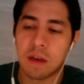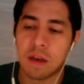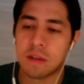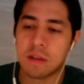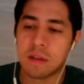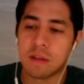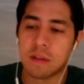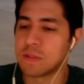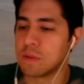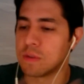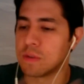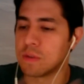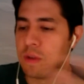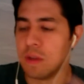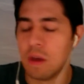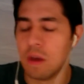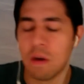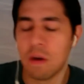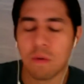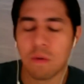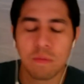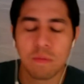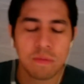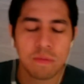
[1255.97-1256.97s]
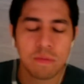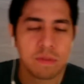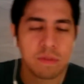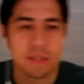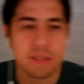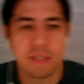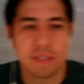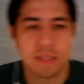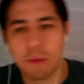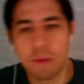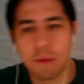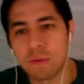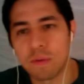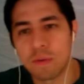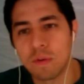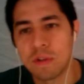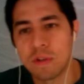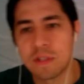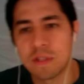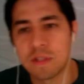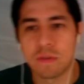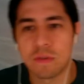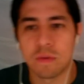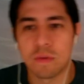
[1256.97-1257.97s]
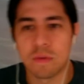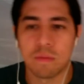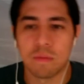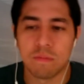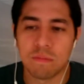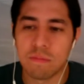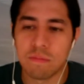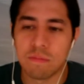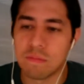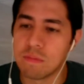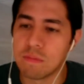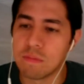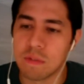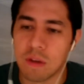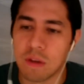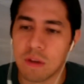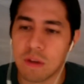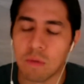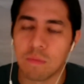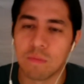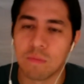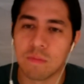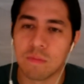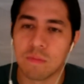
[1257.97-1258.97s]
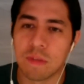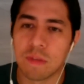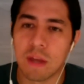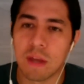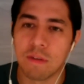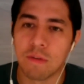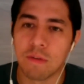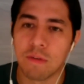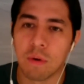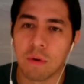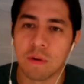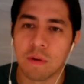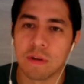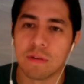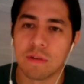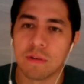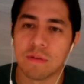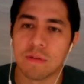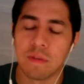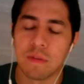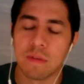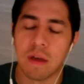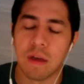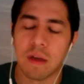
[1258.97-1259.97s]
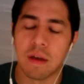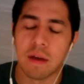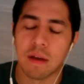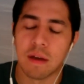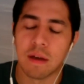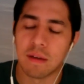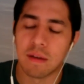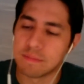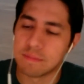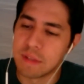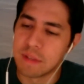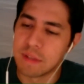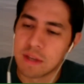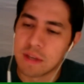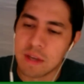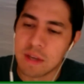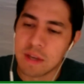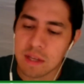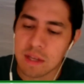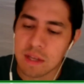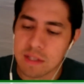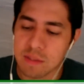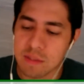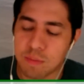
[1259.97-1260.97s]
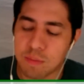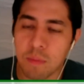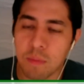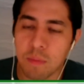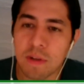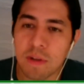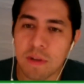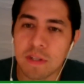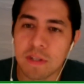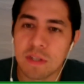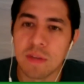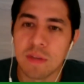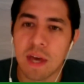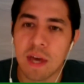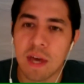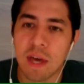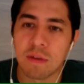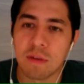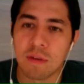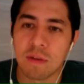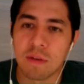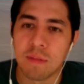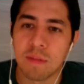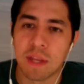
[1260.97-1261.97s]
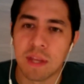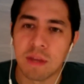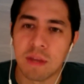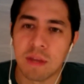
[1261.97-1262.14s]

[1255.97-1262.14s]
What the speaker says: Just so you know, this is how we're going to, carry forward. It's appropriate to do that in the beginning, right?